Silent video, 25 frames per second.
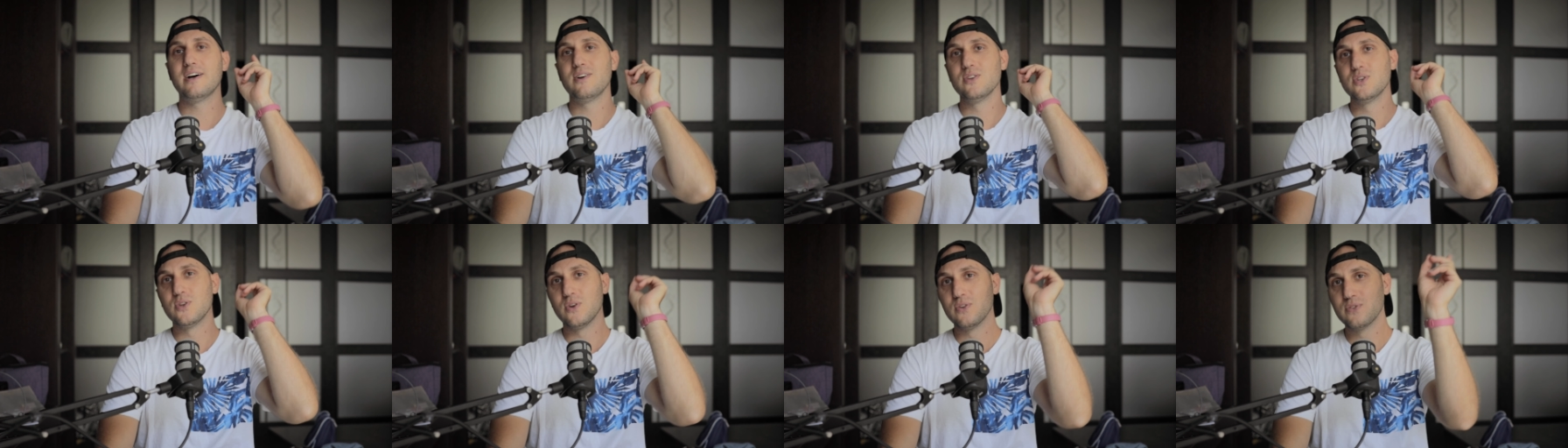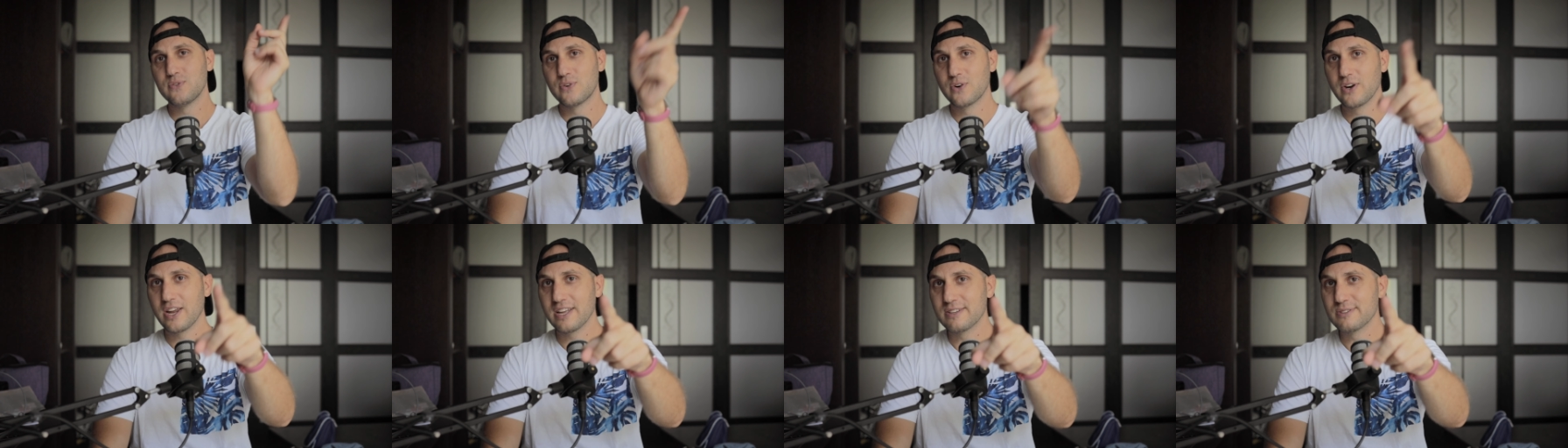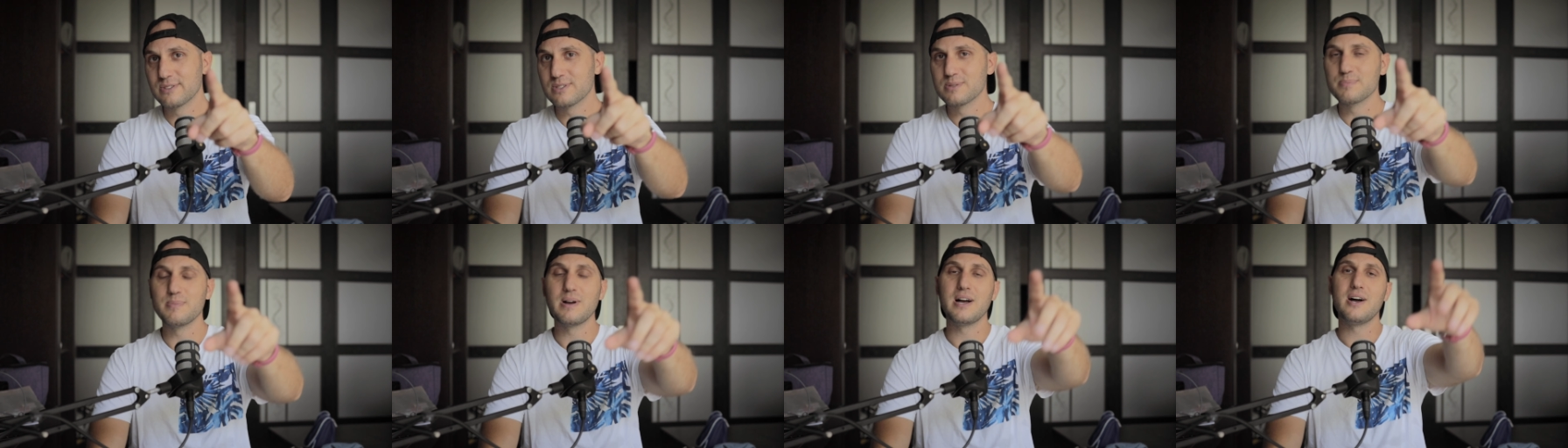Now don't
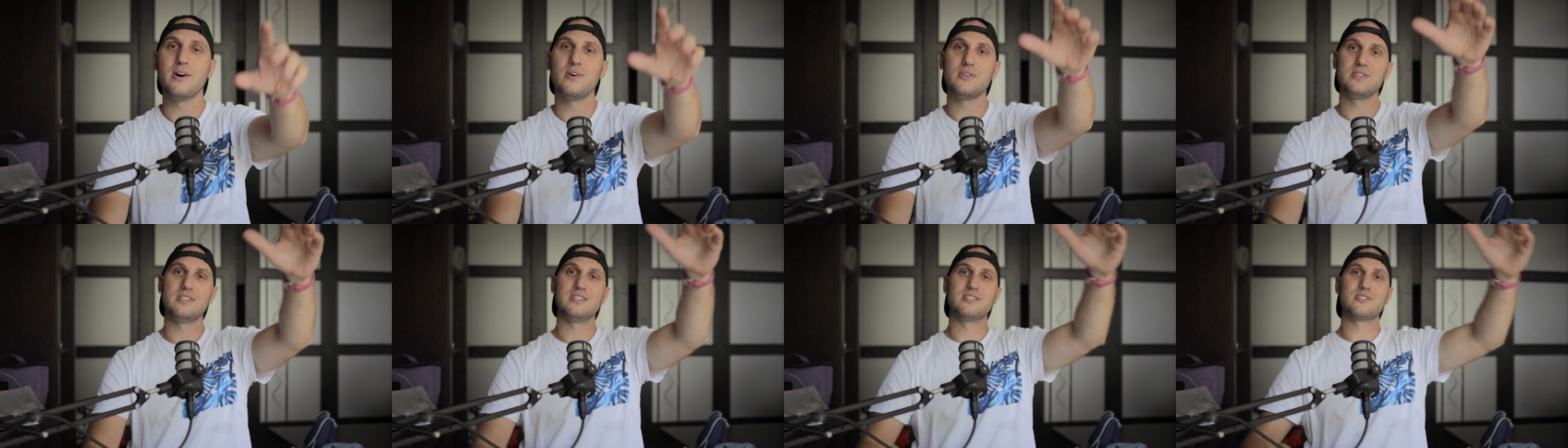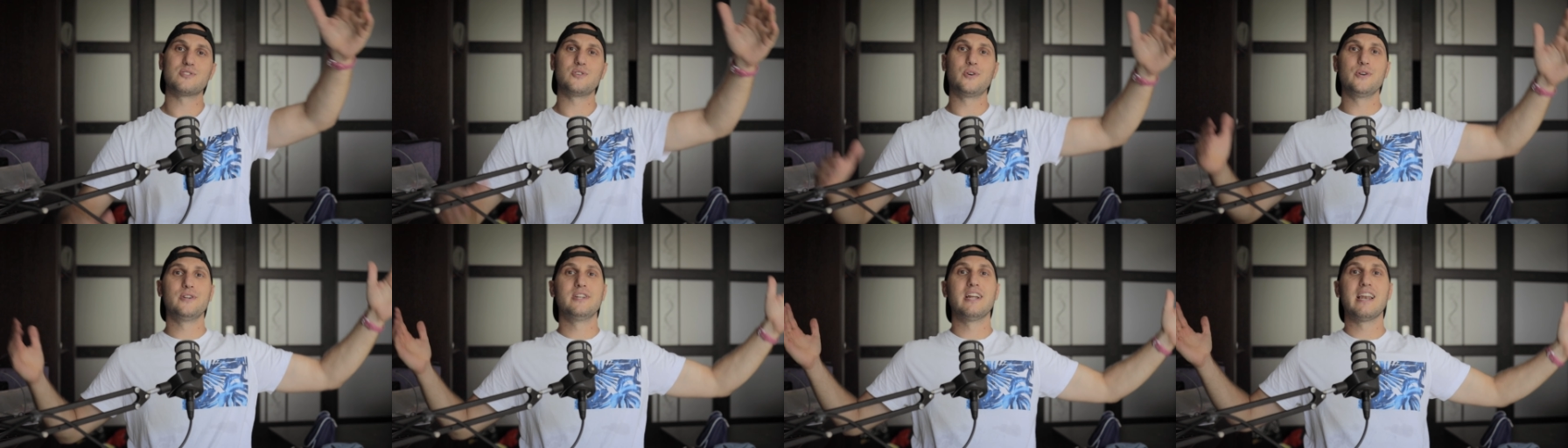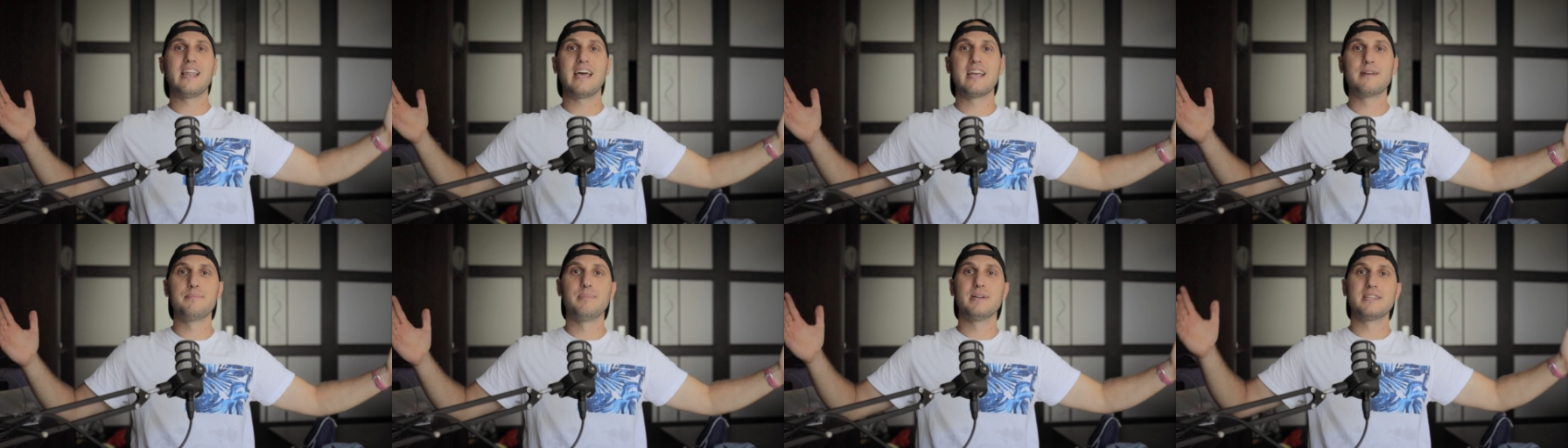forget to smile, destroy
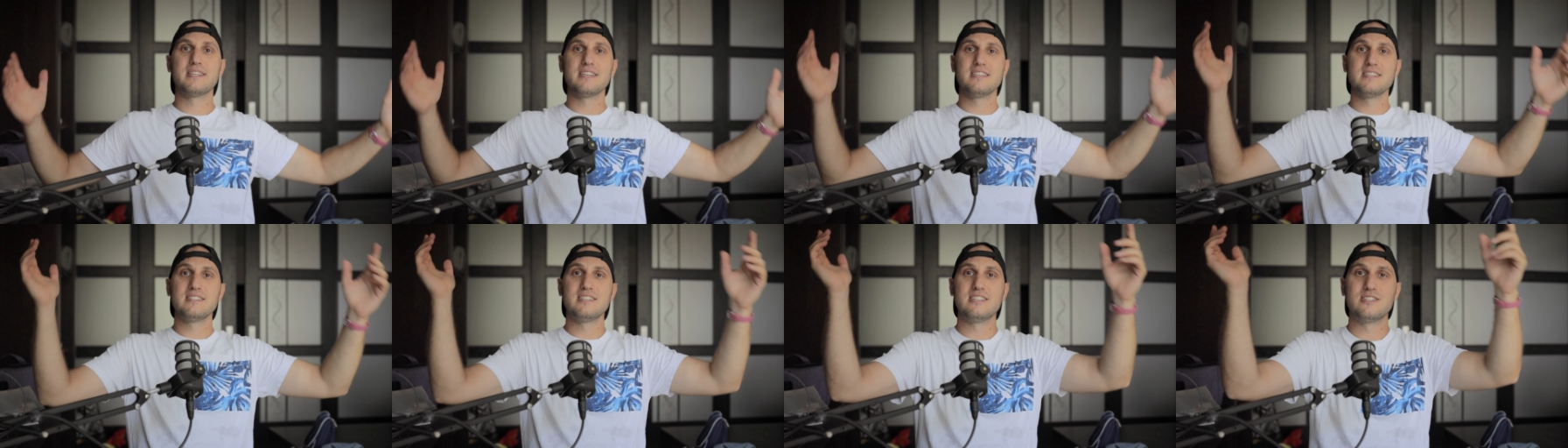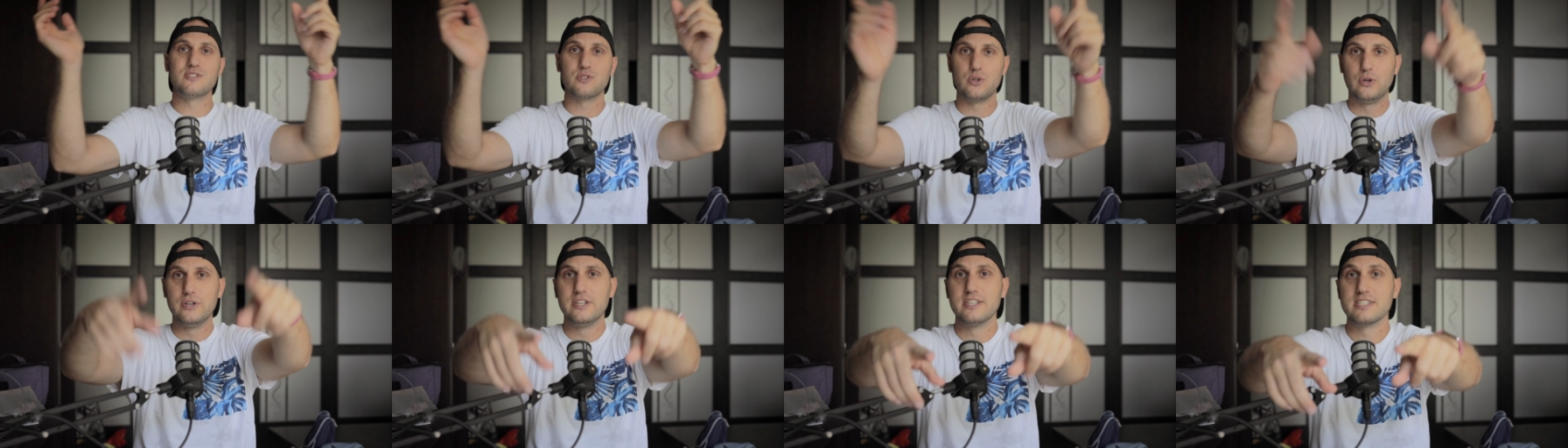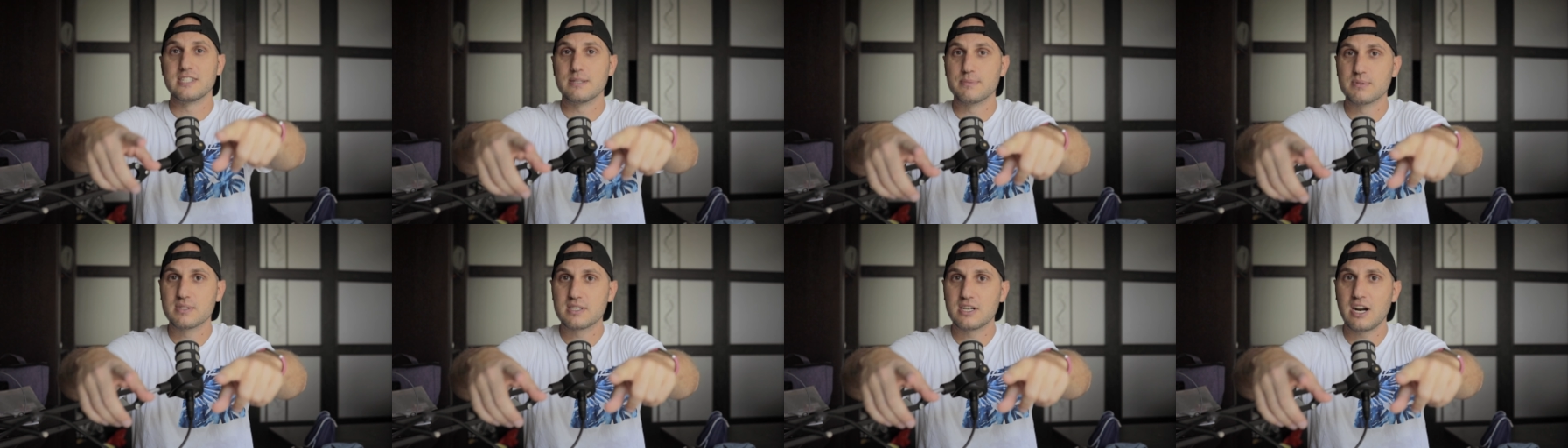the like button, destroy
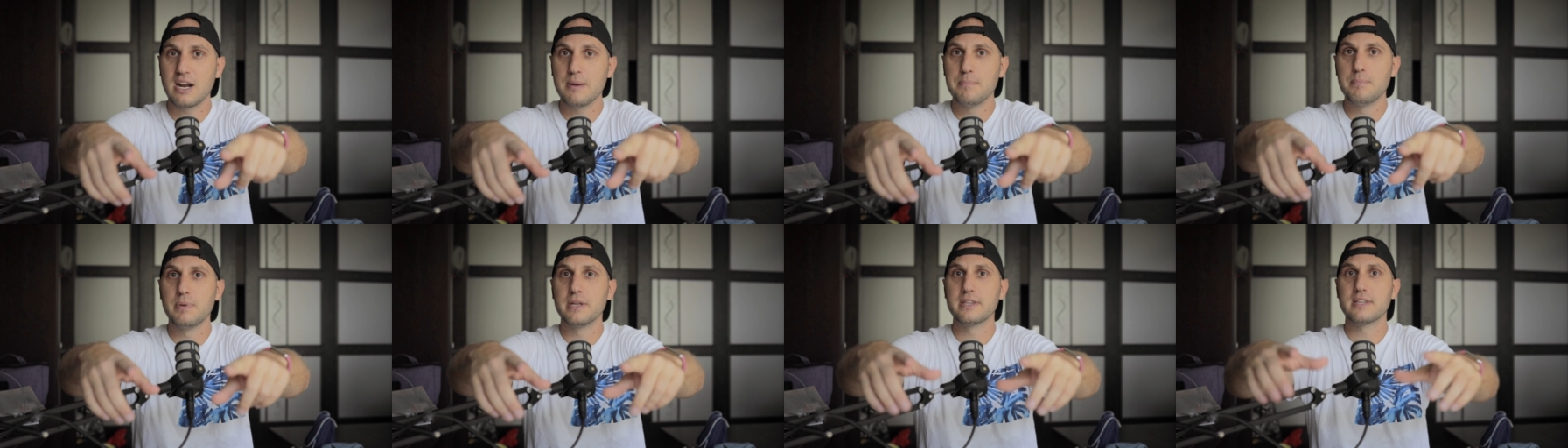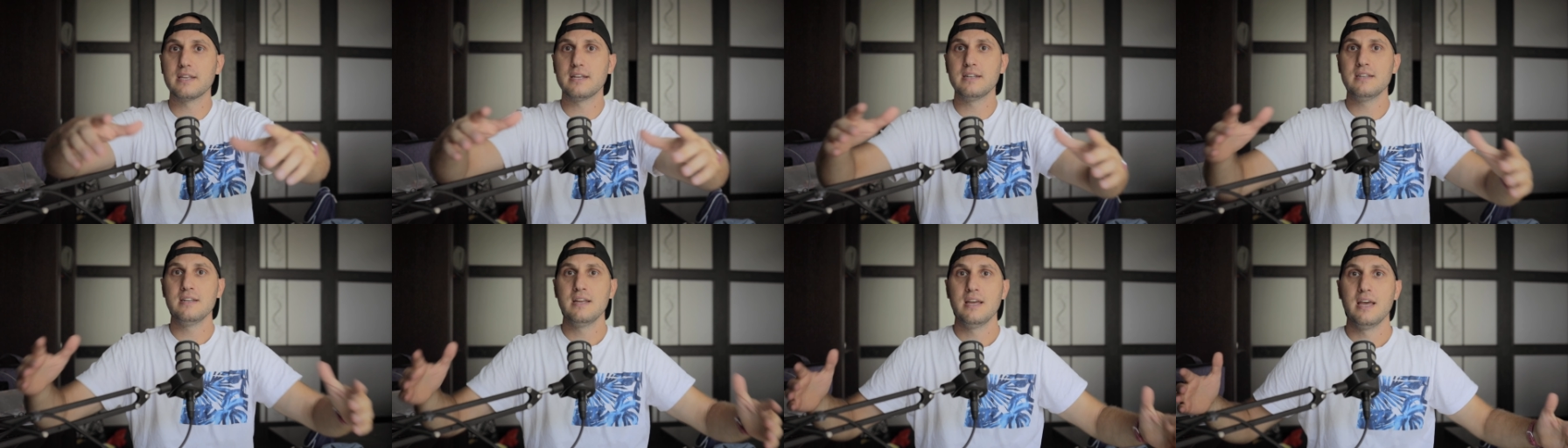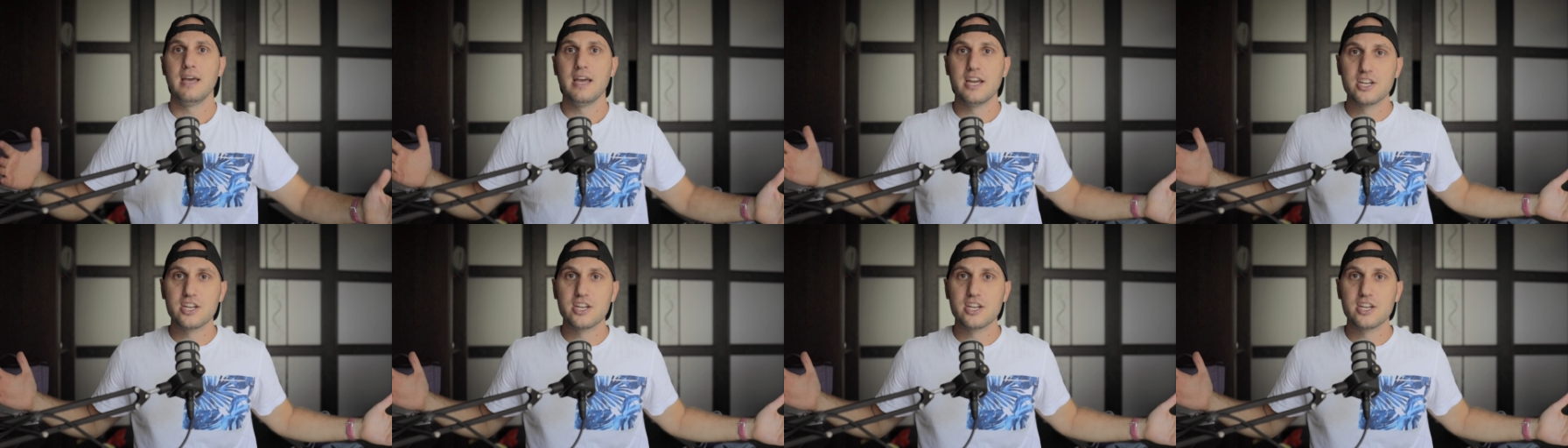the subscribe button,